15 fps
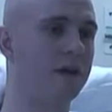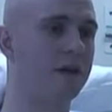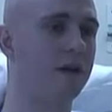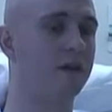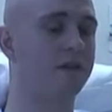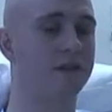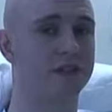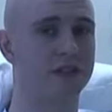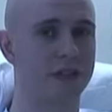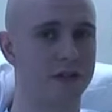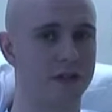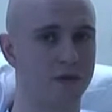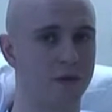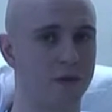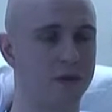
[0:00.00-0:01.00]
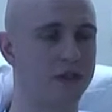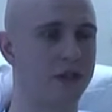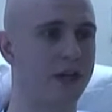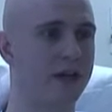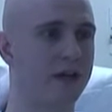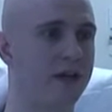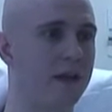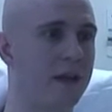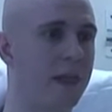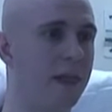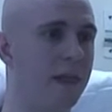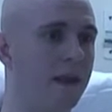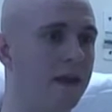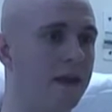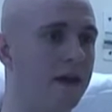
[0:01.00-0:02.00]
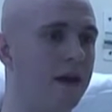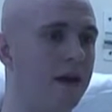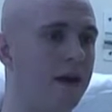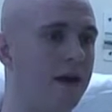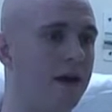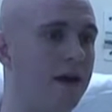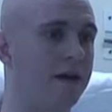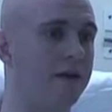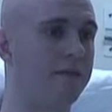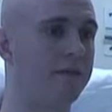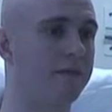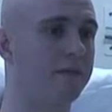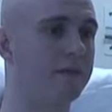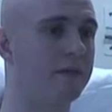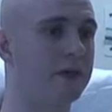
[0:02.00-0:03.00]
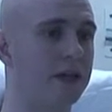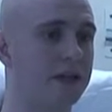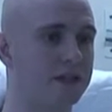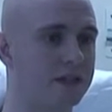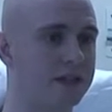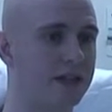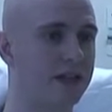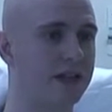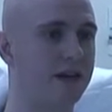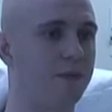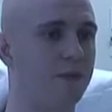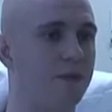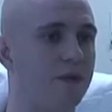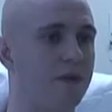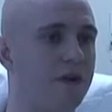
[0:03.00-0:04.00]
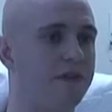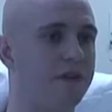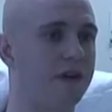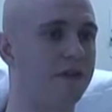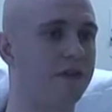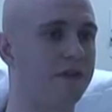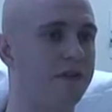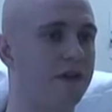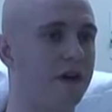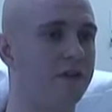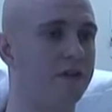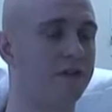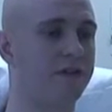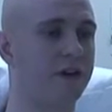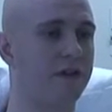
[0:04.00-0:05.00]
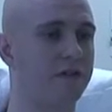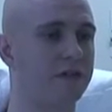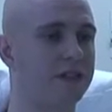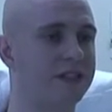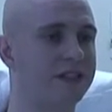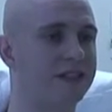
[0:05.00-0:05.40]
obviously the nausea, as I say, that wore off after 5 or 6